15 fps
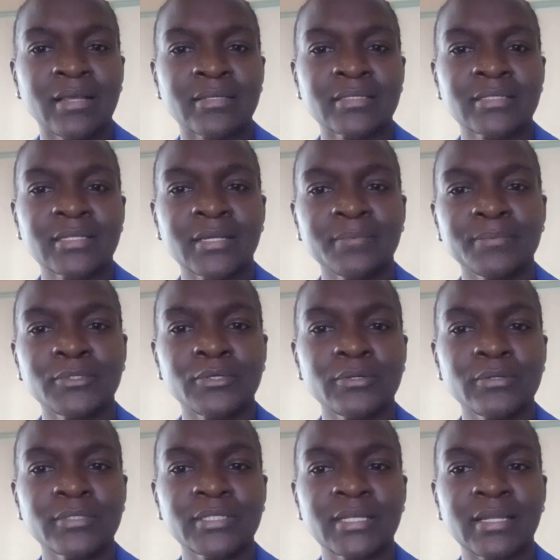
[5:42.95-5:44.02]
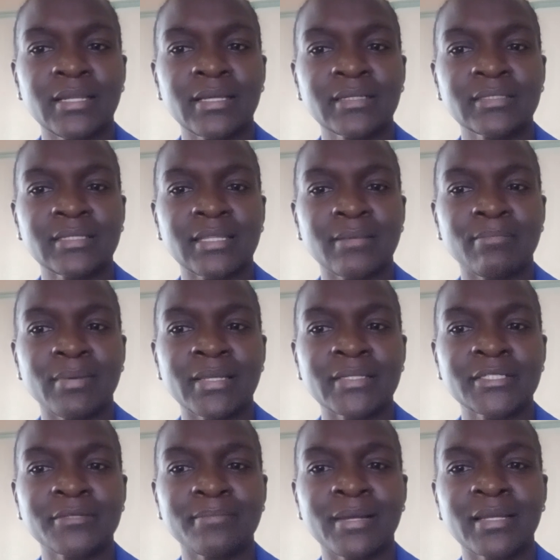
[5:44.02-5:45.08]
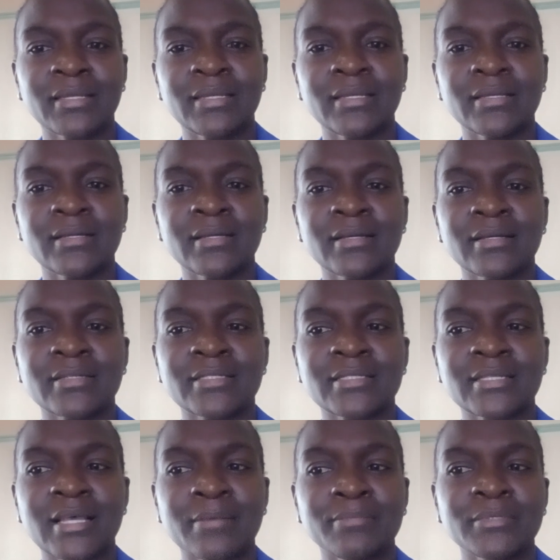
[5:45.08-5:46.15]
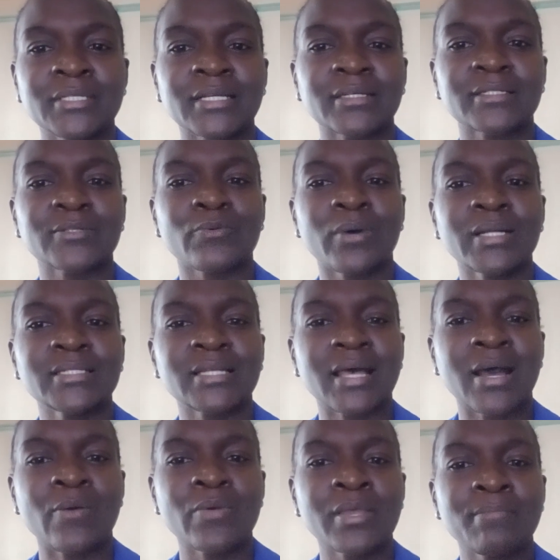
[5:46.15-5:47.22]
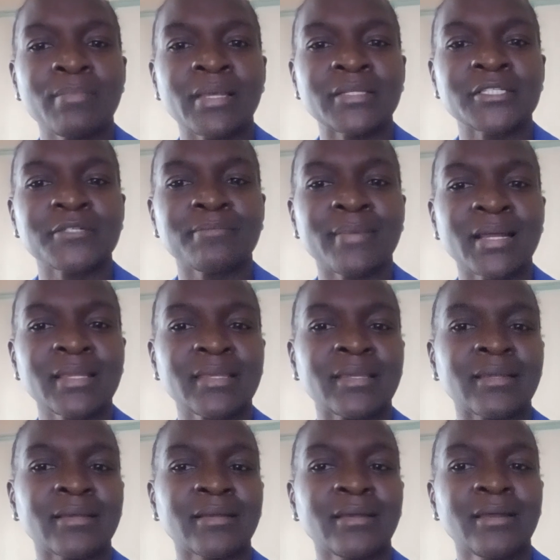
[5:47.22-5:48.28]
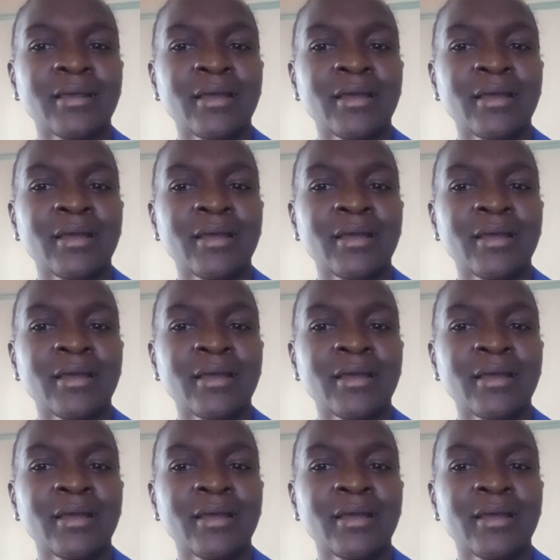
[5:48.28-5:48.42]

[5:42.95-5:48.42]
Step 2, select the benchmarking subjects. What are we benchmarking?